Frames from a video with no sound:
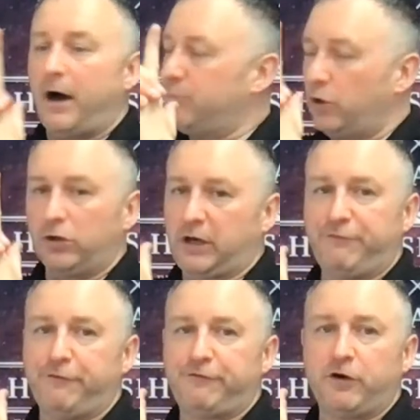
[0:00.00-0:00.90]

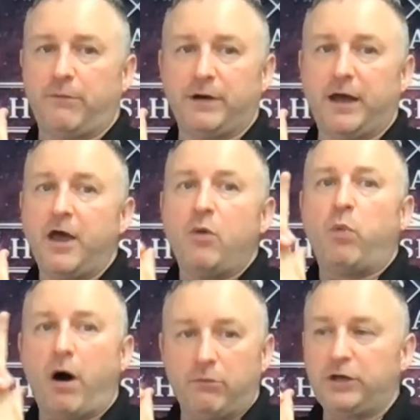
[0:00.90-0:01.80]

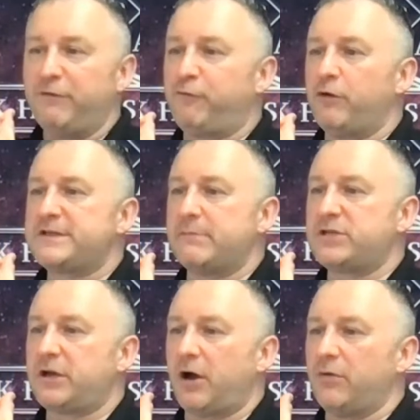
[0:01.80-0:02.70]
What I'm looking for is them to
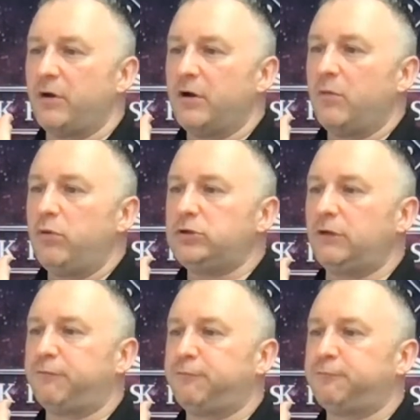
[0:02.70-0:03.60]
go, what
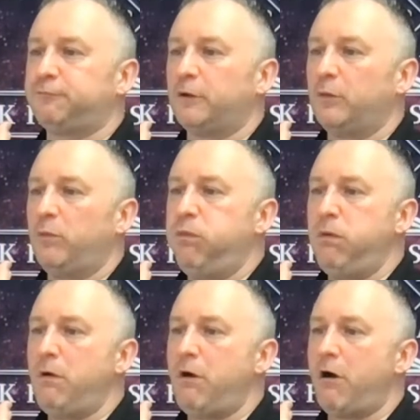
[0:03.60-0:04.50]
the
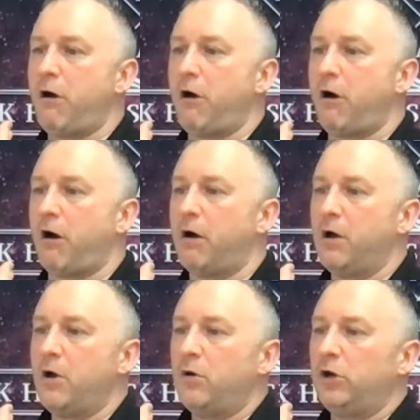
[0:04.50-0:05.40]
whoa,
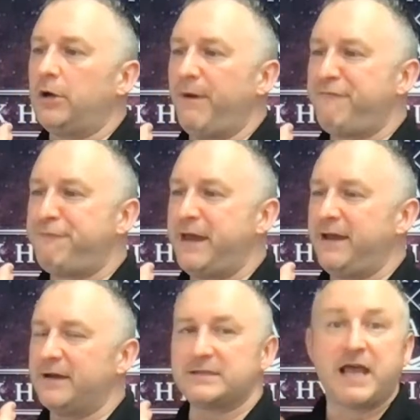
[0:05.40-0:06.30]
look at my
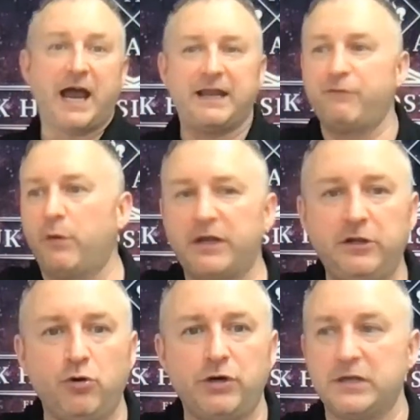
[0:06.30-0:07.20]
fingers. And everyone in
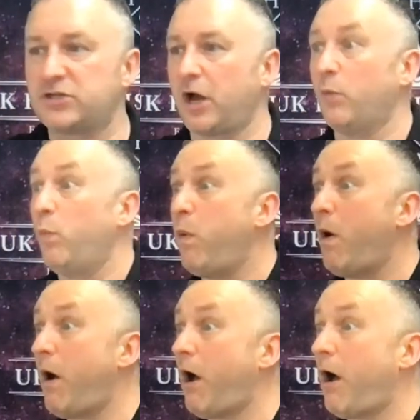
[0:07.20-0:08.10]
the audience going,
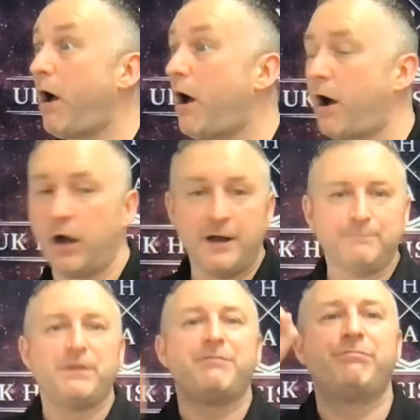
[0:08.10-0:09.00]
whoa.
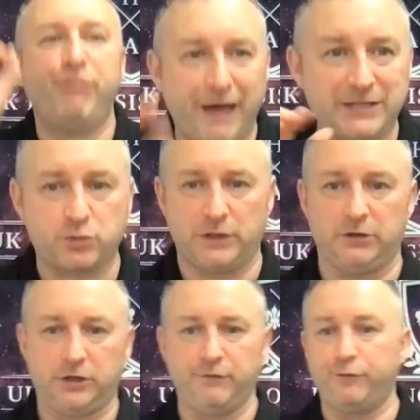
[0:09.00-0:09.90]
That's what you're
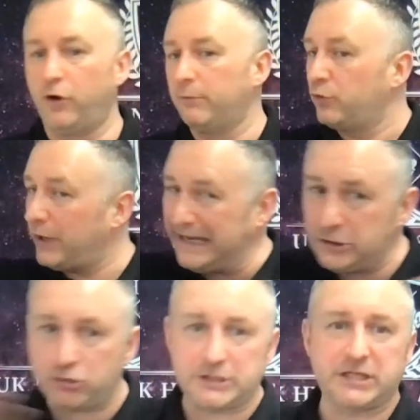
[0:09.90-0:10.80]
looking for. I'm not
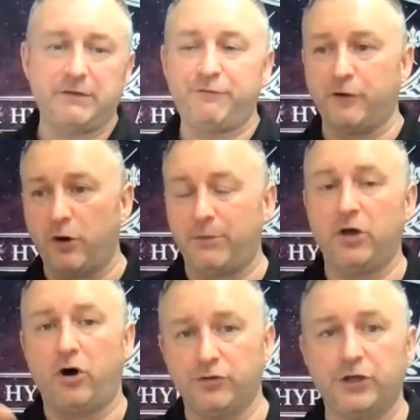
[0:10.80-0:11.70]
interested in
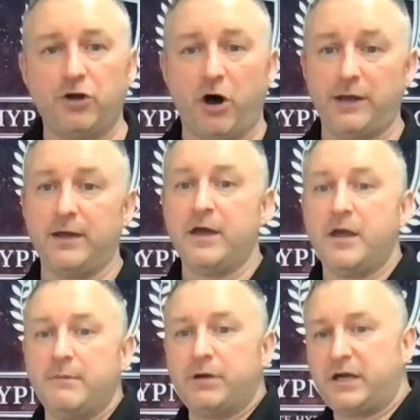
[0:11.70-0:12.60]
phenomena on the night,
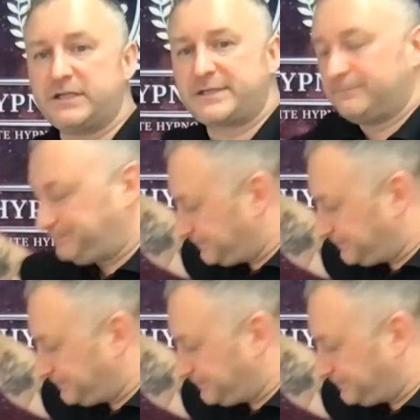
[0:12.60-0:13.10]
because